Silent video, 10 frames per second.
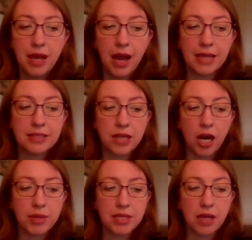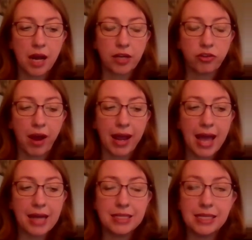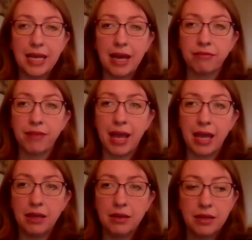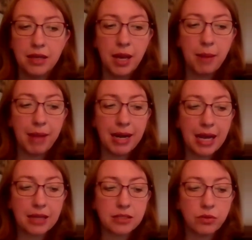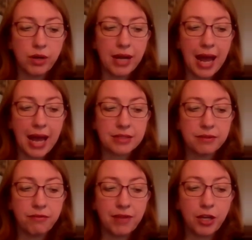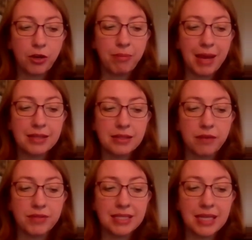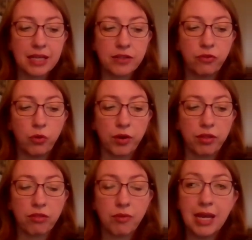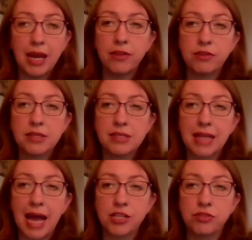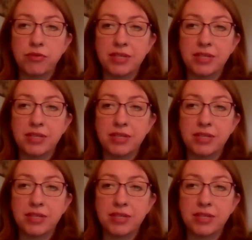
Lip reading: I start with the tonic triad, D, F, A. My next chord has figured bass of 6, 4, 3, and there's a slash through the